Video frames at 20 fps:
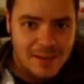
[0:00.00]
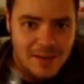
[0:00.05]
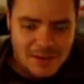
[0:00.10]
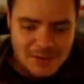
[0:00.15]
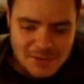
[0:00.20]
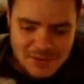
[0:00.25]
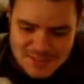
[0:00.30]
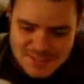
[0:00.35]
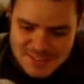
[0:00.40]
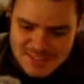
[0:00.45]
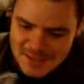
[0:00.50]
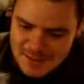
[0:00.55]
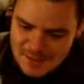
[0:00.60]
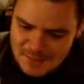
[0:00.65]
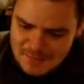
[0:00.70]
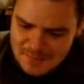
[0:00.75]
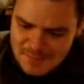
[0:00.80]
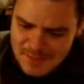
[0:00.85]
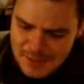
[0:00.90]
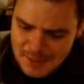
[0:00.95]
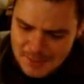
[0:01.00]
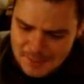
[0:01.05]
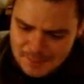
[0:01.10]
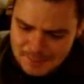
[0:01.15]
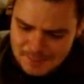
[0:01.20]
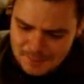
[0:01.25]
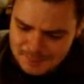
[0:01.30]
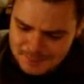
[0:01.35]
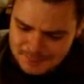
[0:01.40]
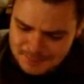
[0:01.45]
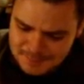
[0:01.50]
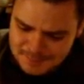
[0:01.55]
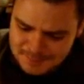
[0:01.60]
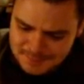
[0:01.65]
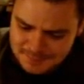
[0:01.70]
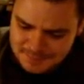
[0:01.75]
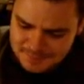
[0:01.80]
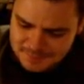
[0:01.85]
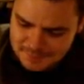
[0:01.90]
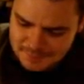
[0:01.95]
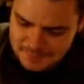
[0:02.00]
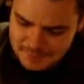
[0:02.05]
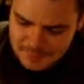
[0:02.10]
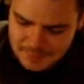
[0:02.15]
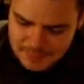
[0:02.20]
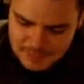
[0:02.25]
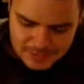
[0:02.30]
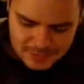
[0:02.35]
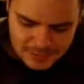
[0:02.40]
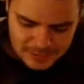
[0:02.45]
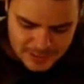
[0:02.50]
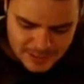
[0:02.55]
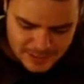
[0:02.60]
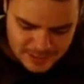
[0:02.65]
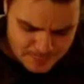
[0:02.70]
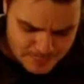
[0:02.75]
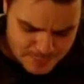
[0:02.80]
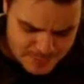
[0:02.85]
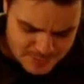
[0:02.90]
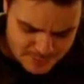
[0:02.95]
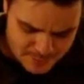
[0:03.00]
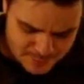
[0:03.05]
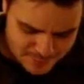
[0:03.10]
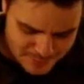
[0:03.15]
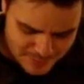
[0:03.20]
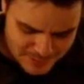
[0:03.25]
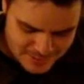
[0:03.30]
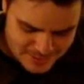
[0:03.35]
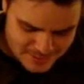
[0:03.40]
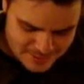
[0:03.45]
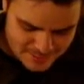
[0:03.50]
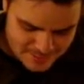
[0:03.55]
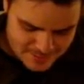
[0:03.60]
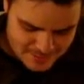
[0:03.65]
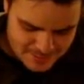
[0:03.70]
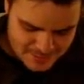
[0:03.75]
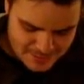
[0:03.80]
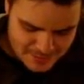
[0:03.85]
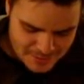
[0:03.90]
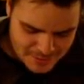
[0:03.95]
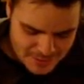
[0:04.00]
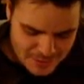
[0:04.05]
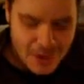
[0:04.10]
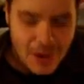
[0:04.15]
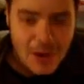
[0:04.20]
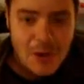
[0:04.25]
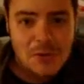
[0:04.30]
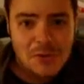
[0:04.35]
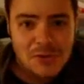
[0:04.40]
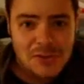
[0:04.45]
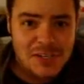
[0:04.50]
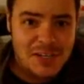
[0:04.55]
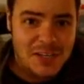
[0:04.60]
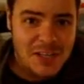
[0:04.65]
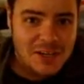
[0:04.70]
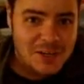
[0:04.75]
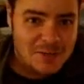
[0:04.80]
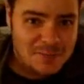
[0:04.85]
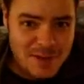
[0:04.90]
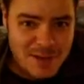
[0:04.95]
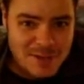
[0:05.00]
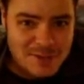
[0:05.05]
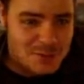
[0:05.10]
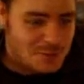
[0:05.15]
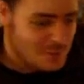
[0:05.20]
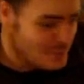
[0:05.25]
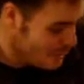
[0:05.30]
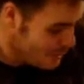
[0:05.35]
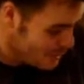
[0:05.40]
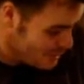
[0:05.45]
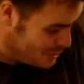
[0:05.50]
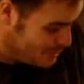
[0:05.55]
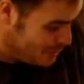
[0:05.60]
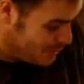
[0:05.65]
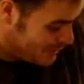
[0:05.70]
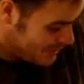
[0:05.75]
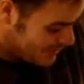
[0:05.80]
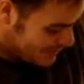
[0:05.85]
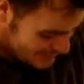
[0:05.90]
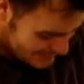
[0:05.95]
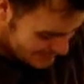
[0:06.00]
I got some um, clay bits of faces. I ordered like a puzzle box, but